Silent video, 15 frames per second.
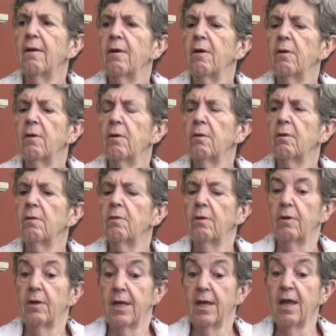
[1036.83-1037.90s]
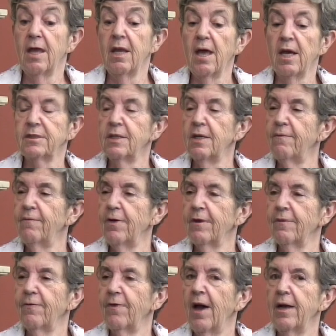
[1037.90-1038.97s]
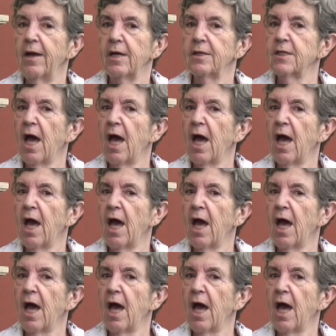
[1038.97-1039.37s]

We could try to. Yeah, see if you can find it because